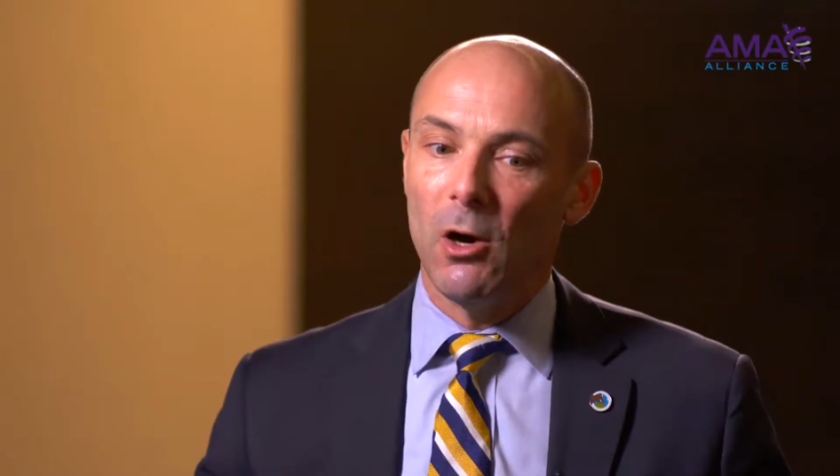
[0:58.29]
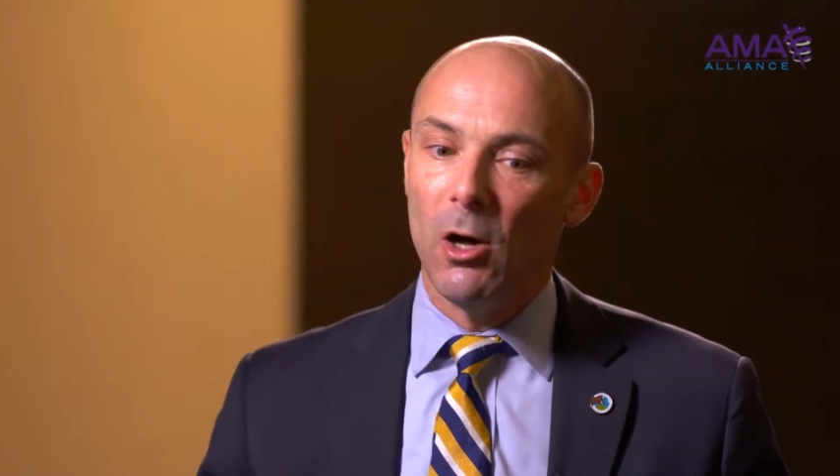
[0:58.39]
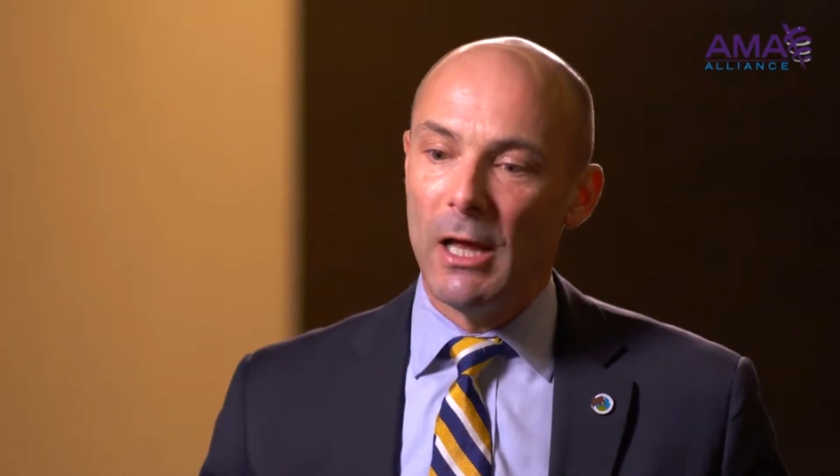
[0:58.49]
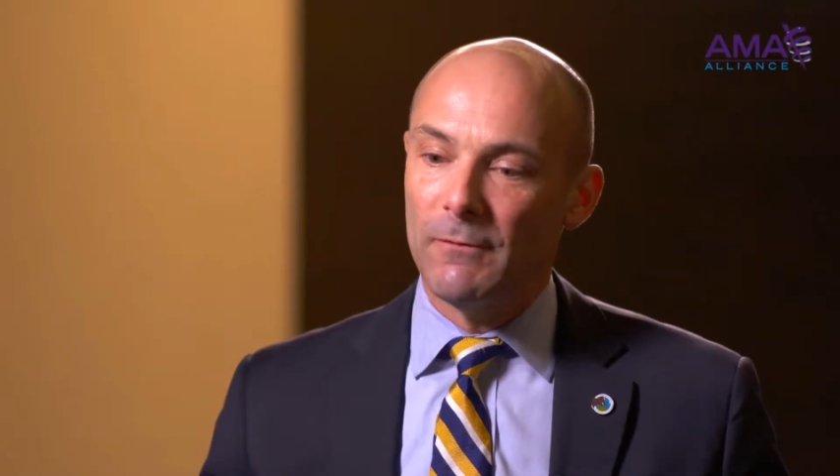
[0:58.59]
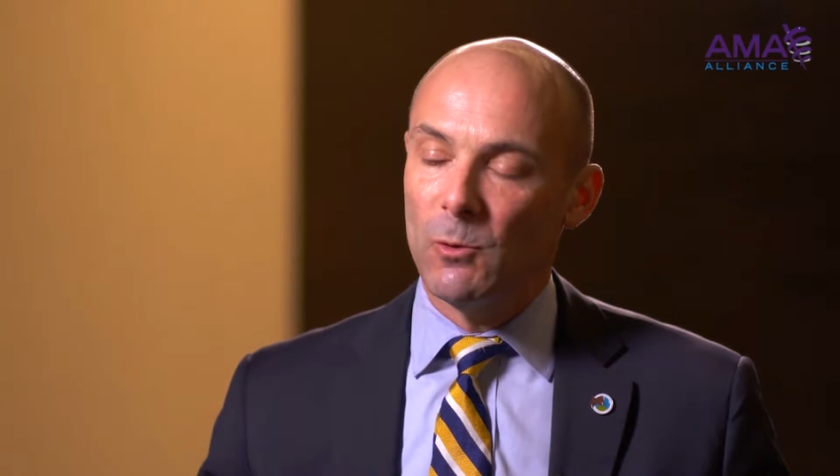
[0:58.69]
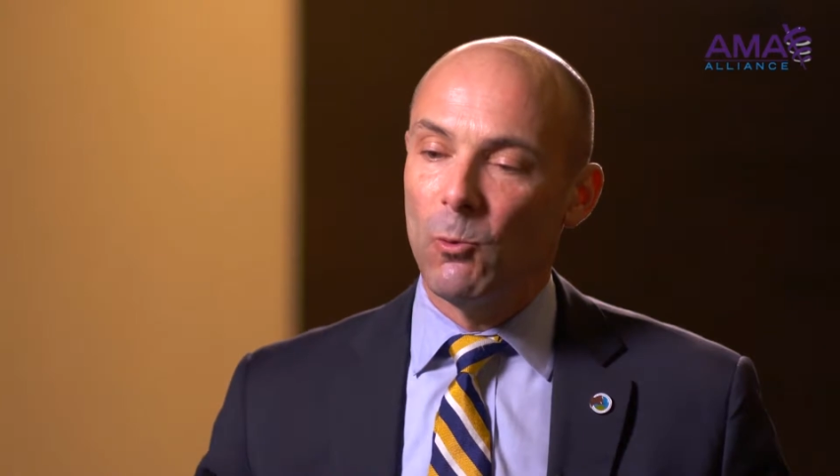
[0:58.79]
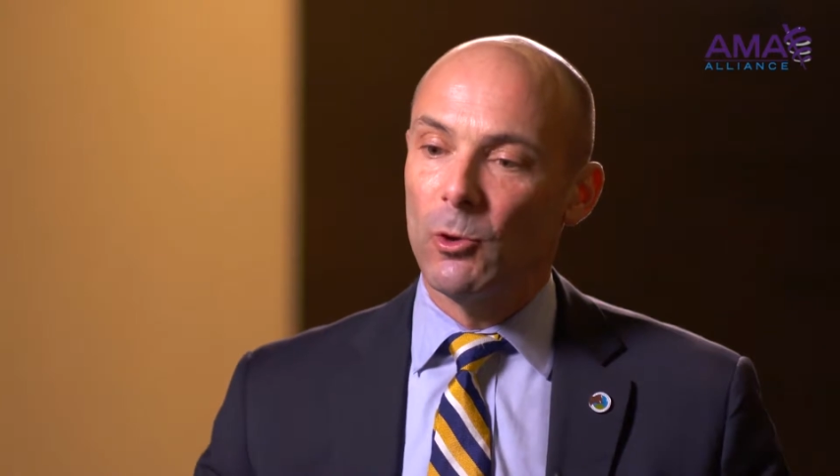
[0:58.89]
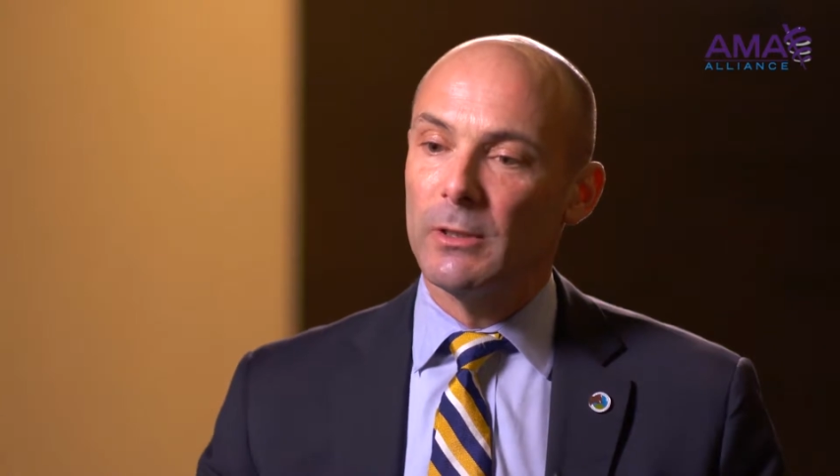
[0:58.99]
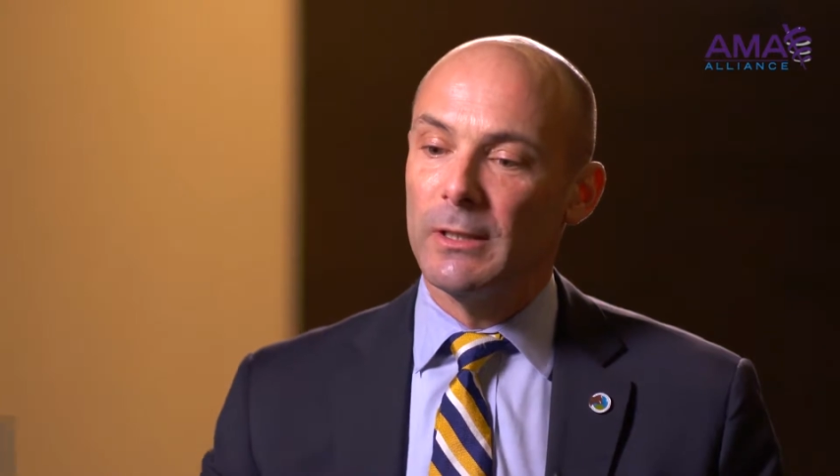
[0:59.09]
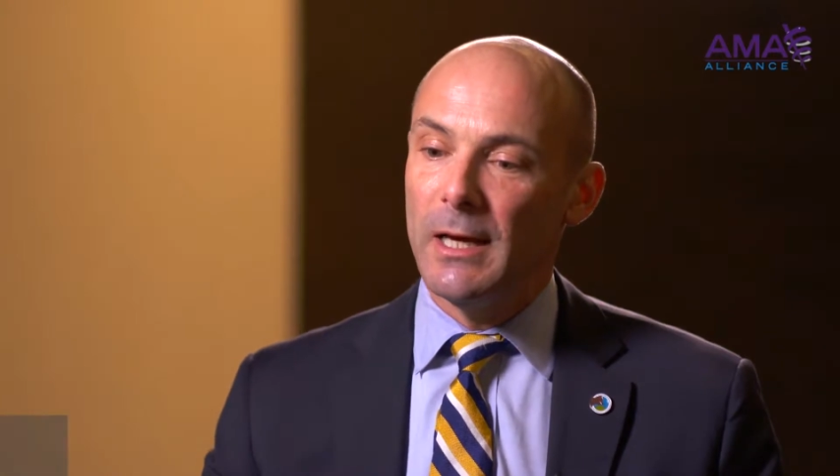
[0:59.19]
all have to
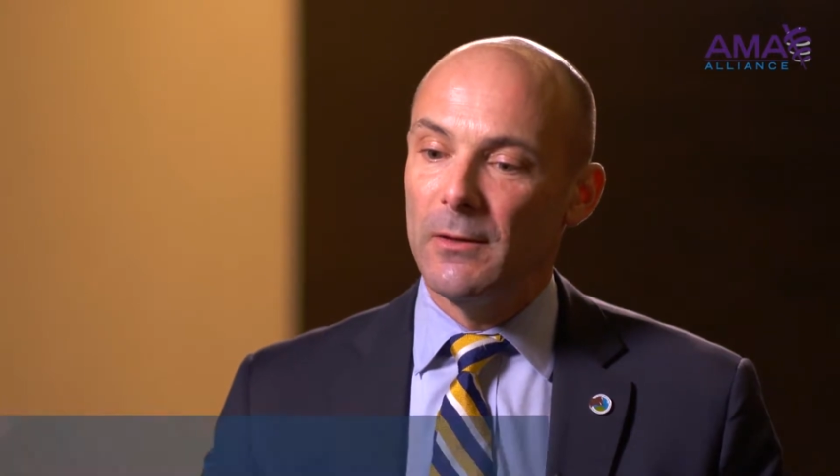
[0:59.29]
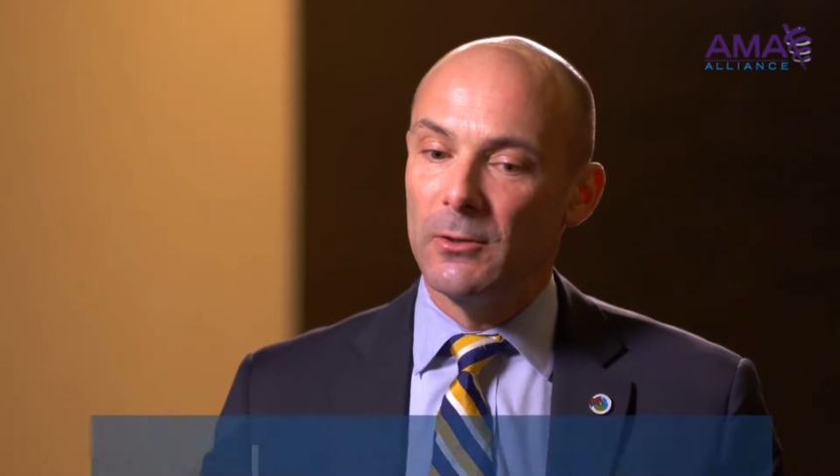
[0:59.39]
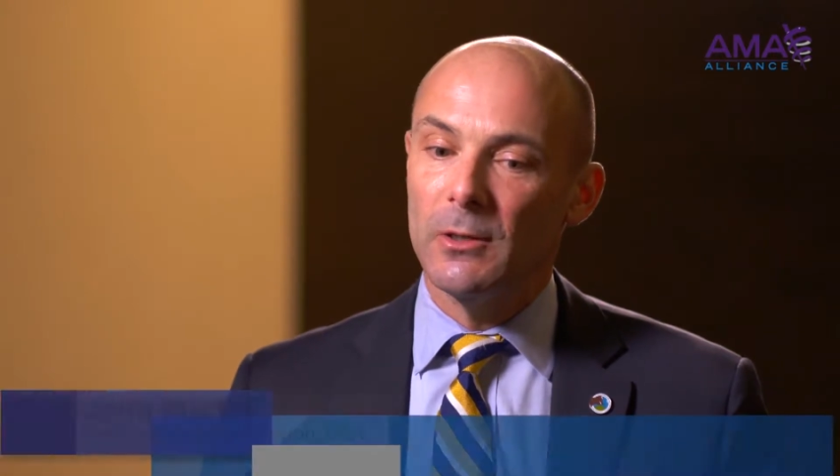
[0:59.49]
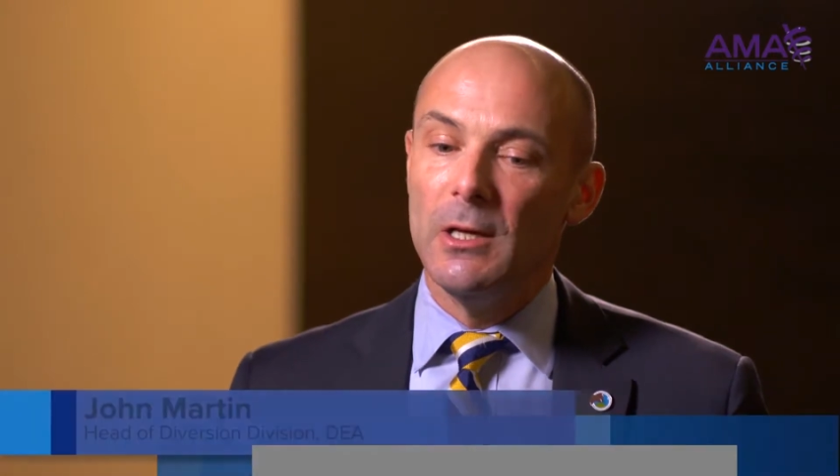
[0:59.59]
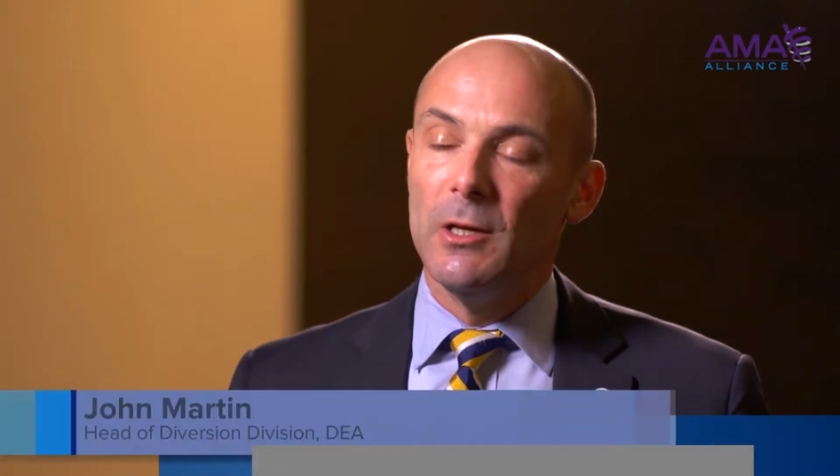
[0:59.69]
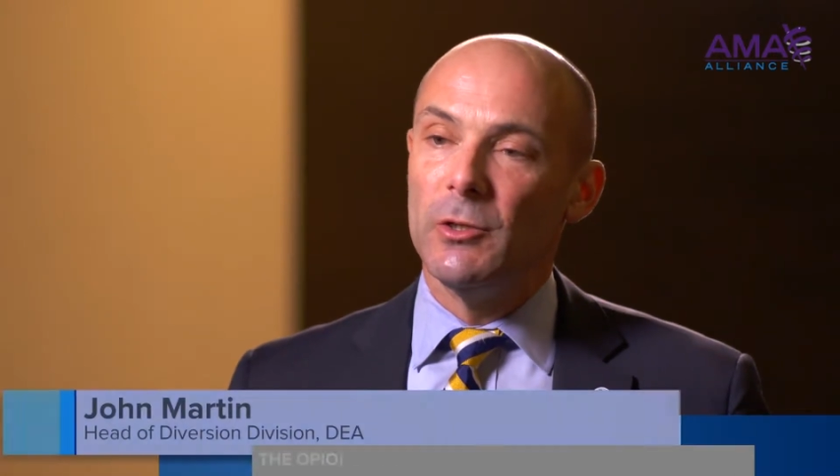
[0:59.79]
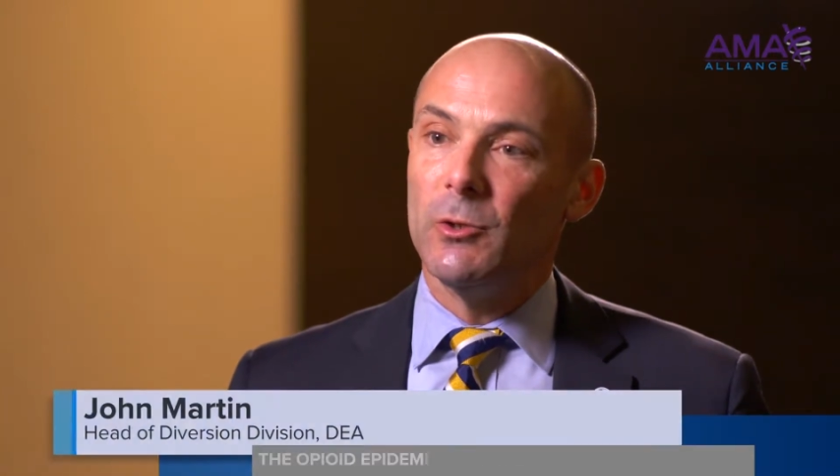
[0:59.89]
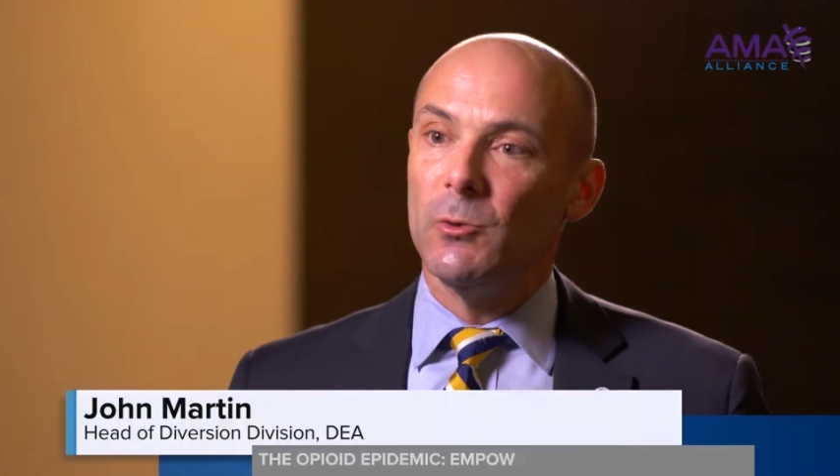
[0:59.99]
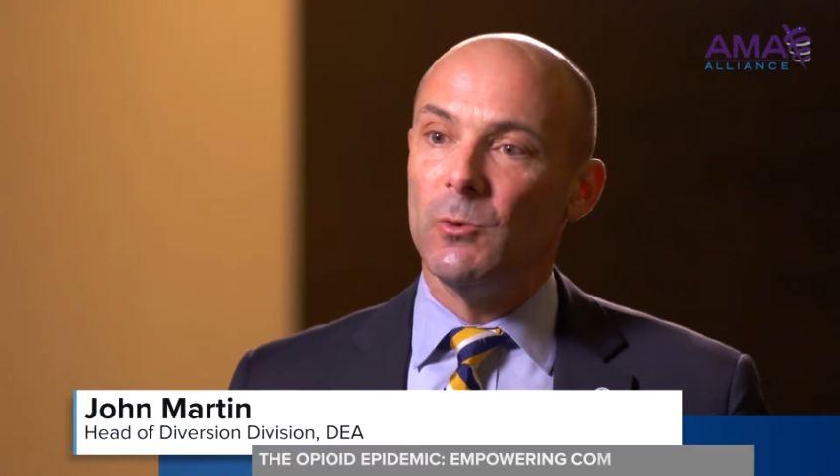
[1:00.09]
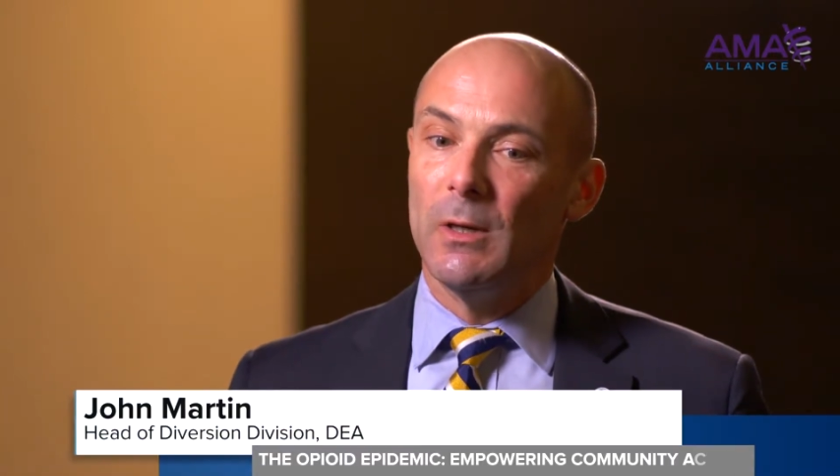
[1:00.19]
work together
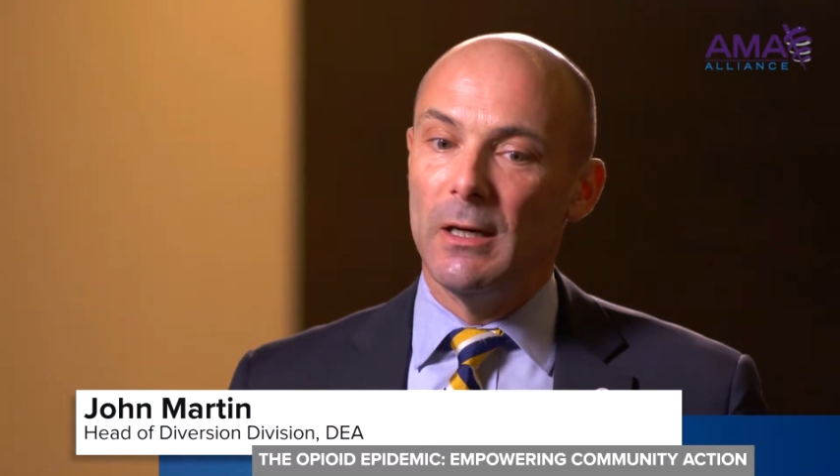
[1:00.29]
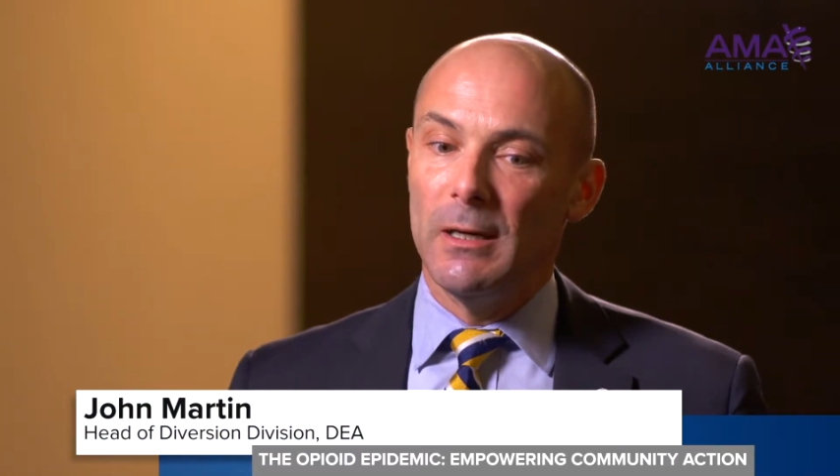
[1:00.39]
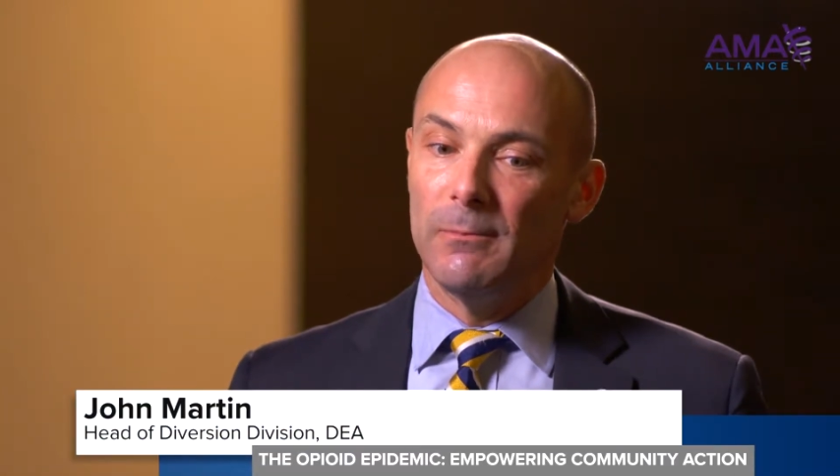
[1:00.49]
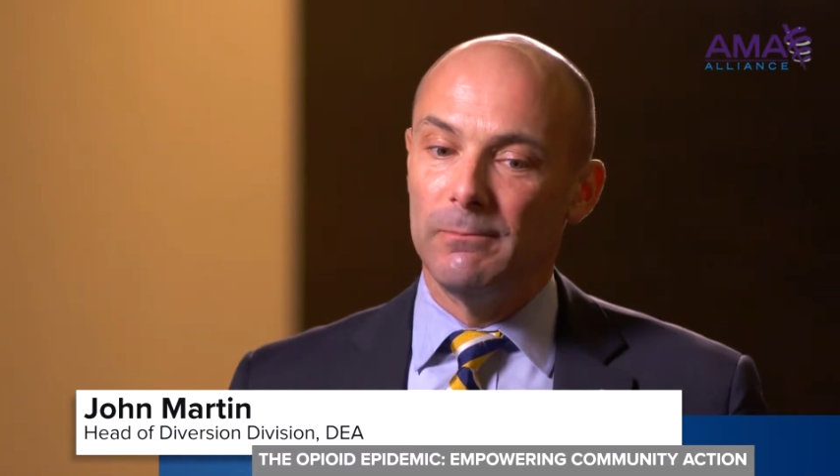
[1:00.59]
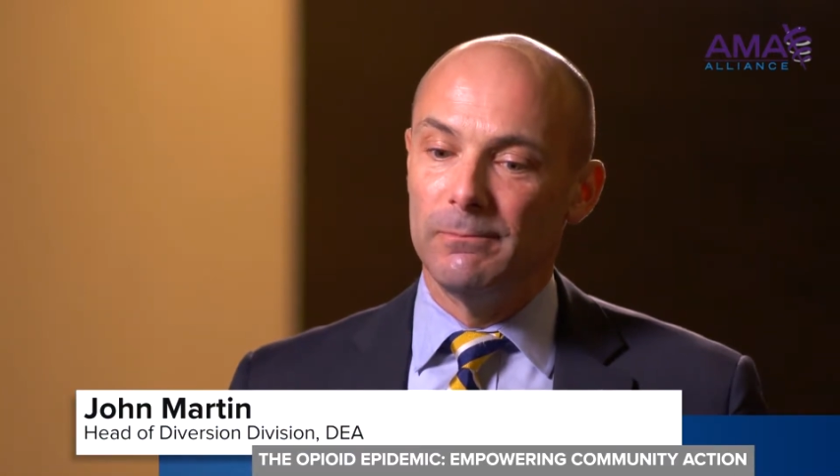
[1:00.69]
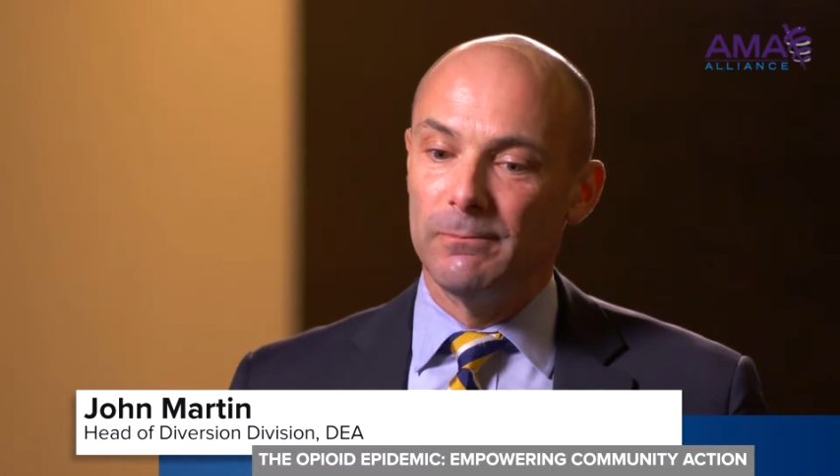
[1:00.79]
to